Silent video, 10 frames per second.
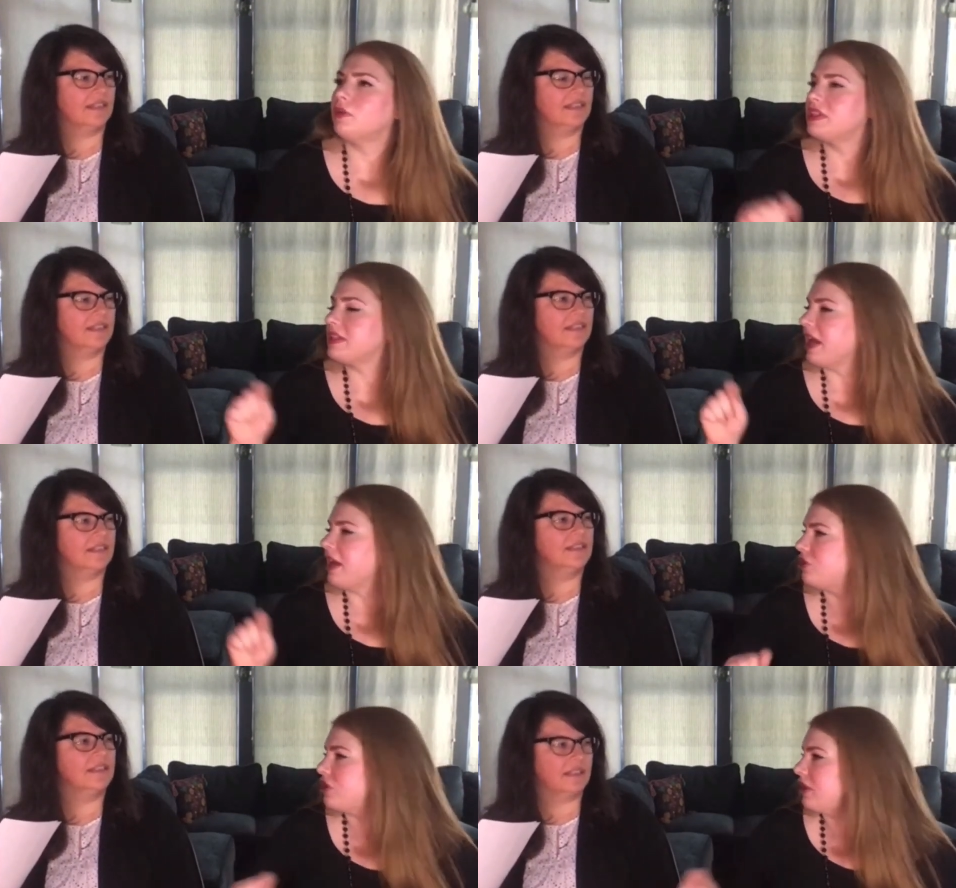
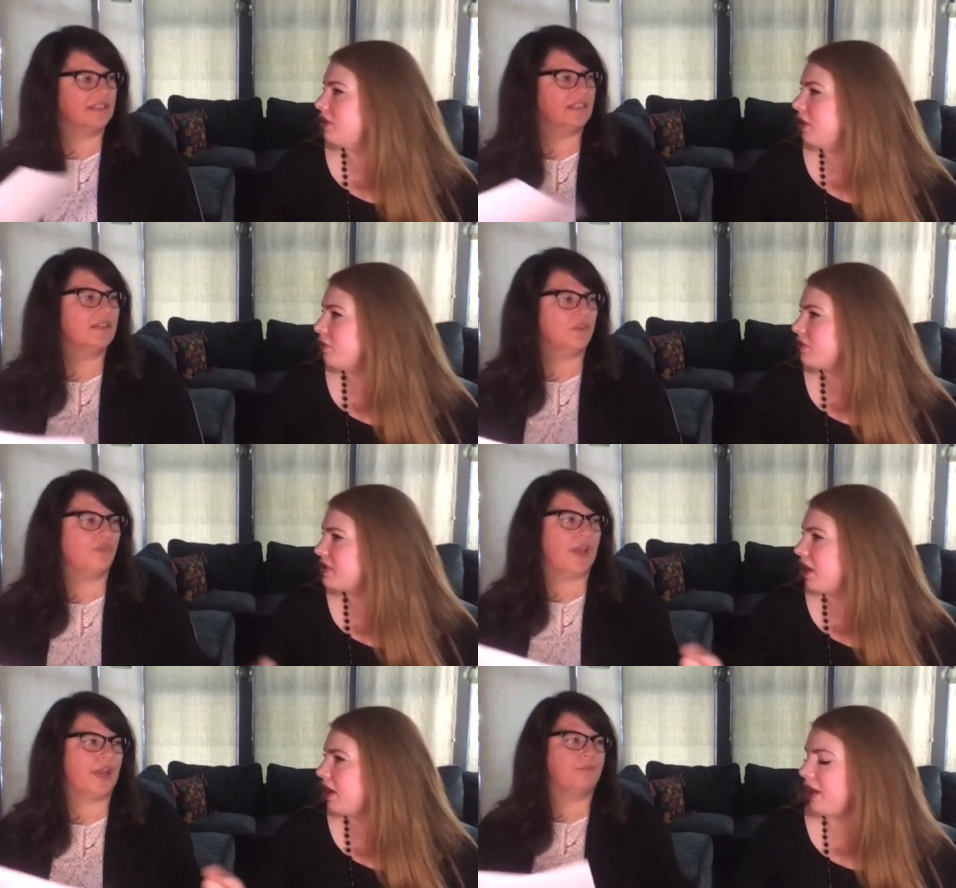Speaker 1: Sketchy
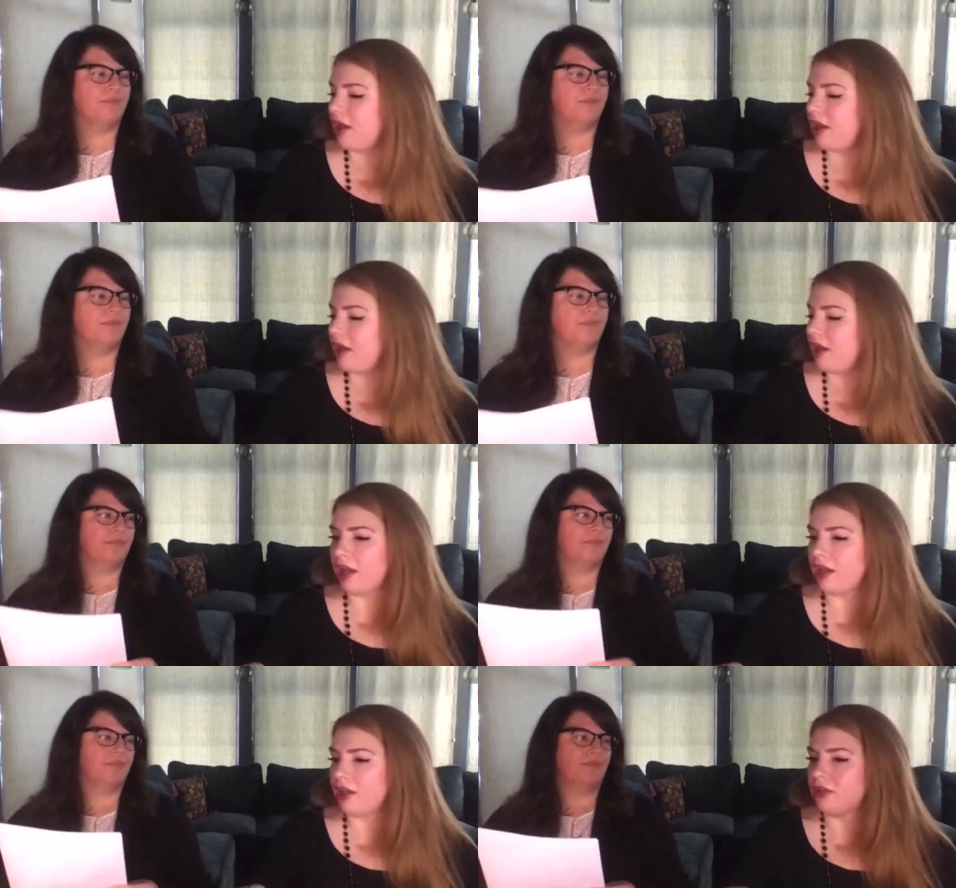notes. Right. I uh,
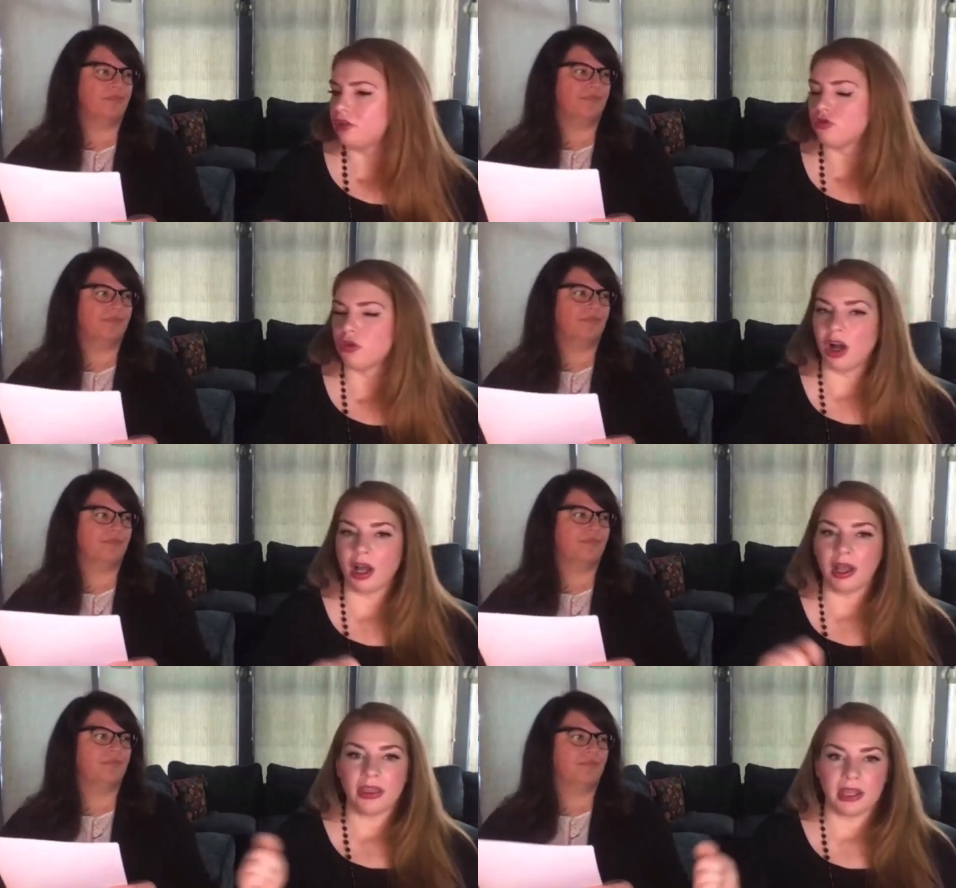I
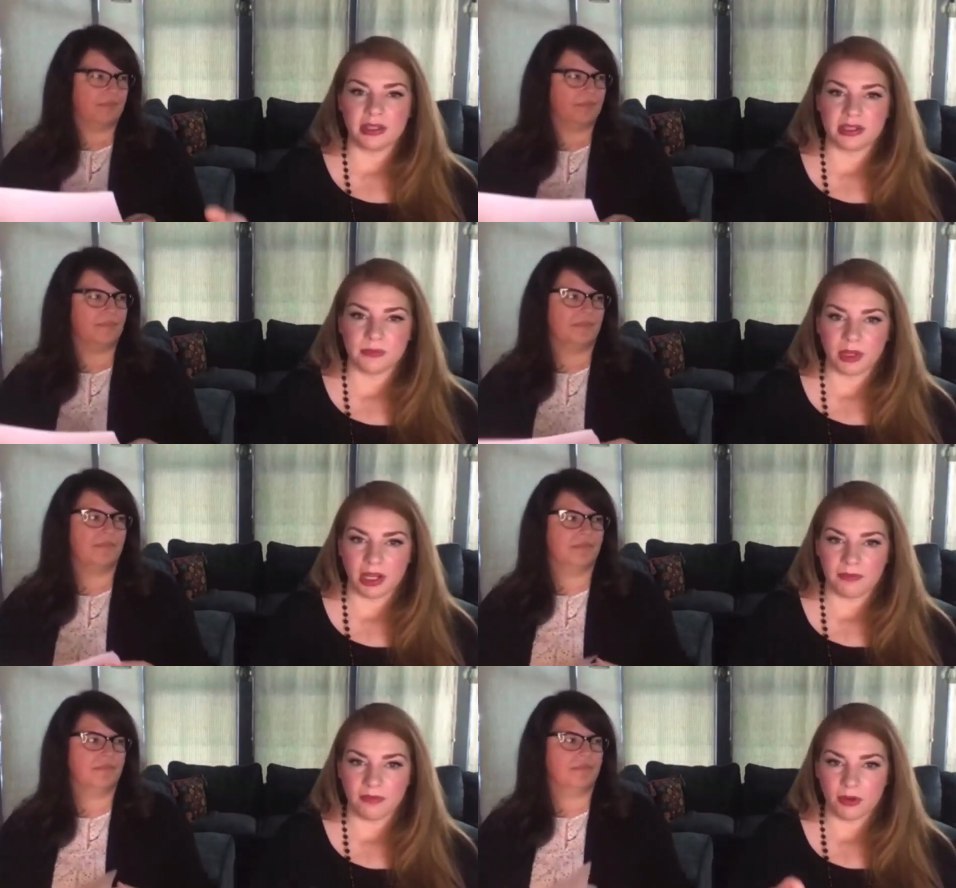draw things when
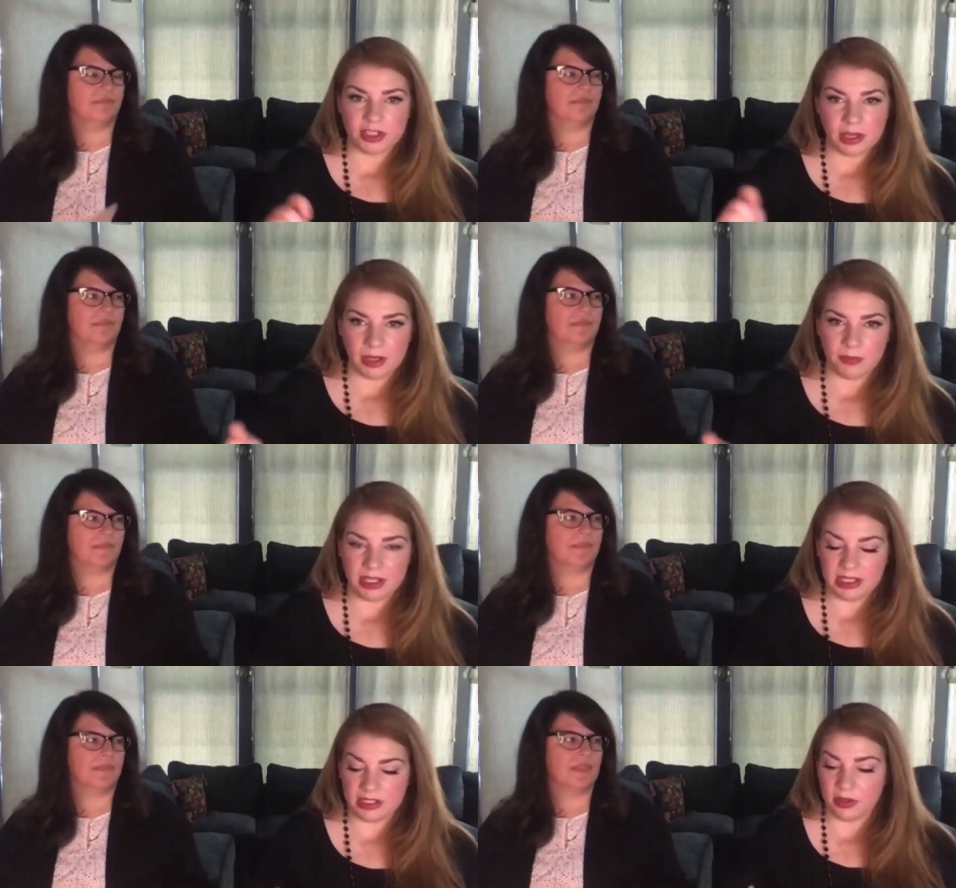I'm first coming up with
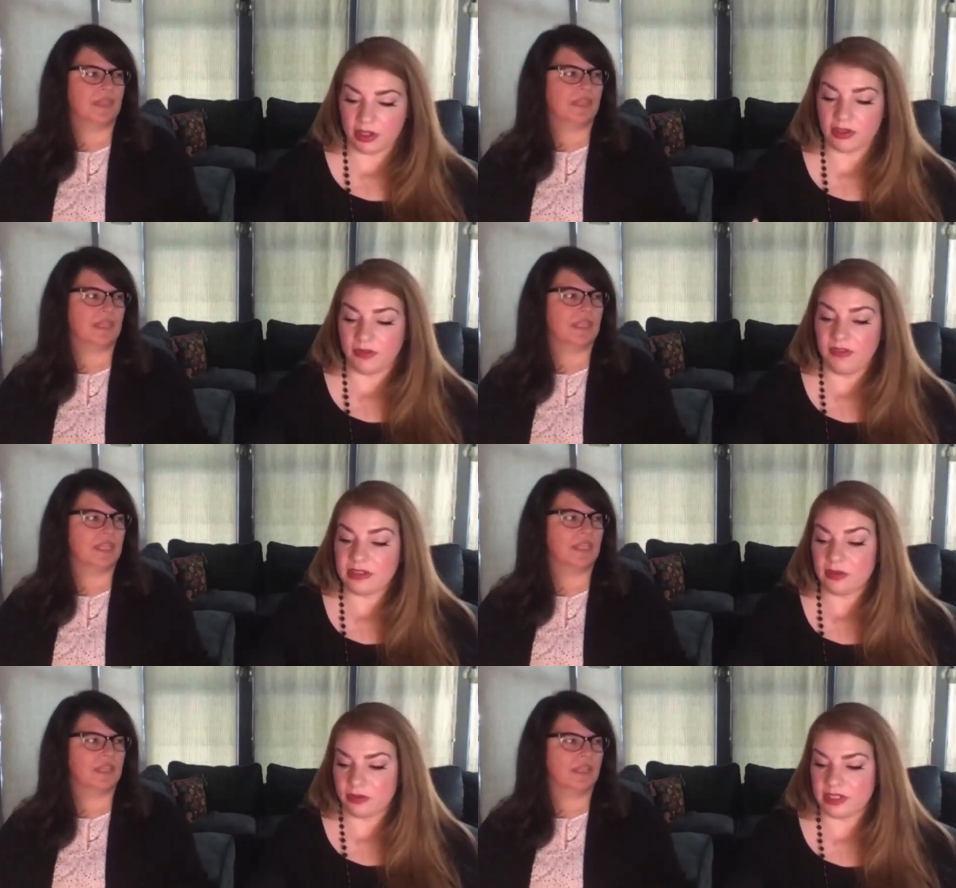ideas. So actually,
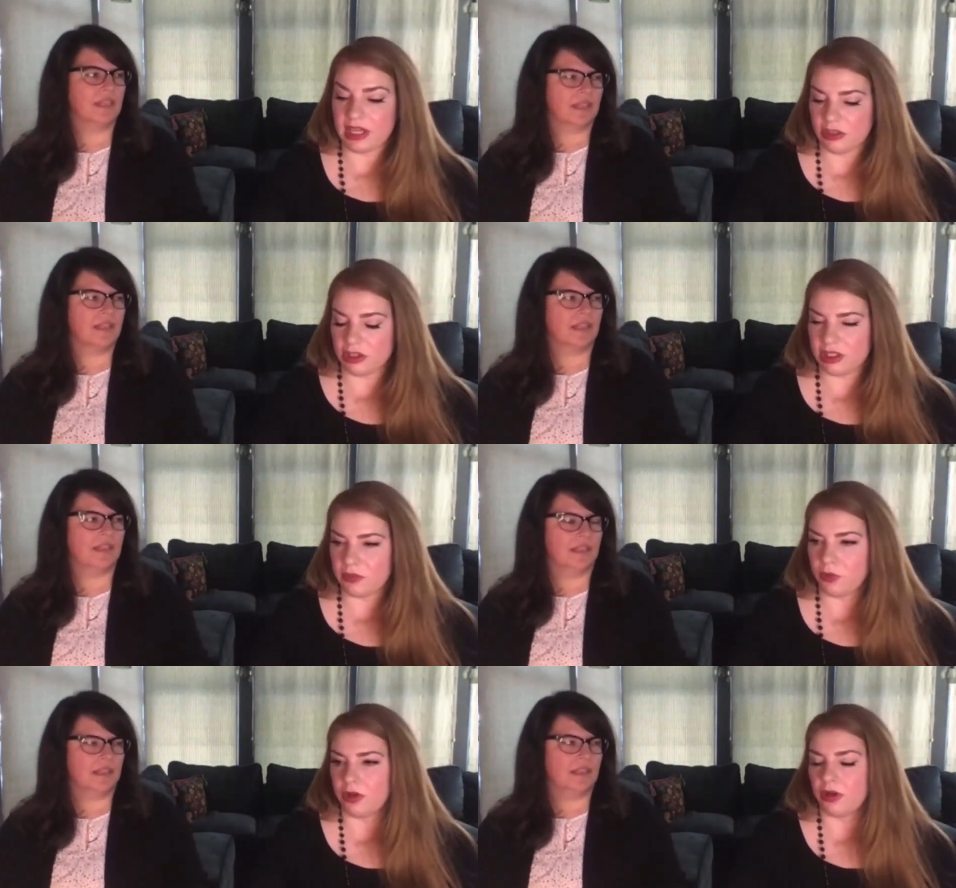physical
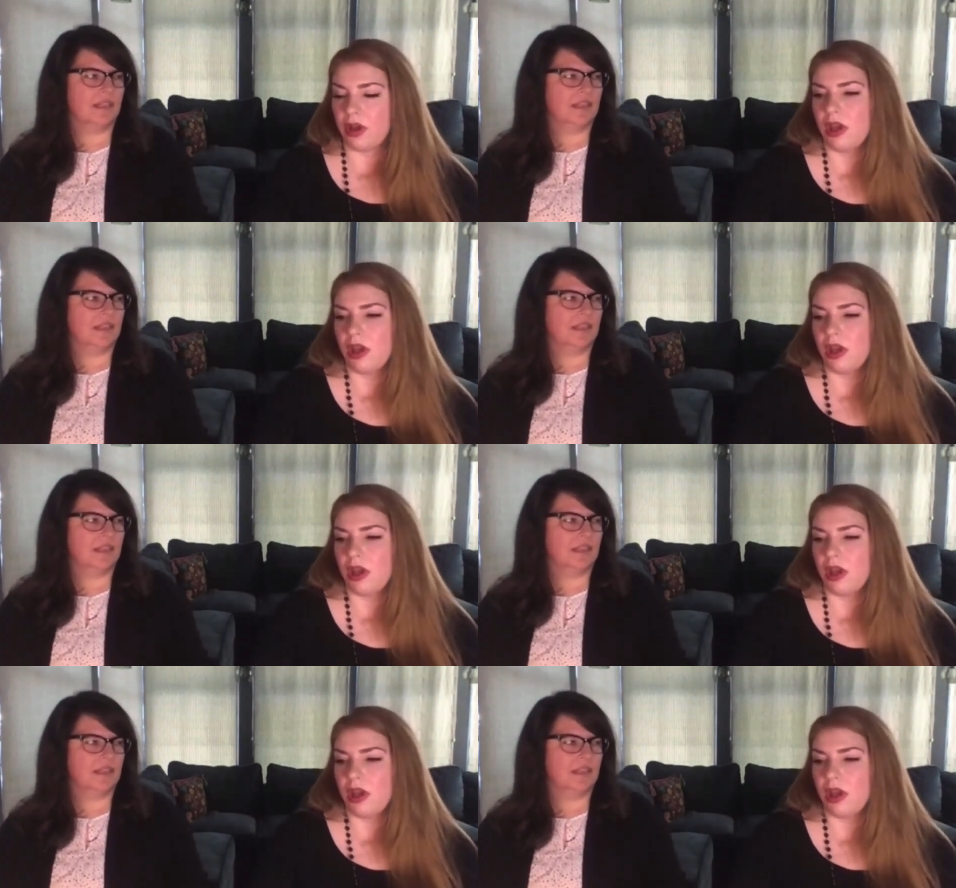sketches were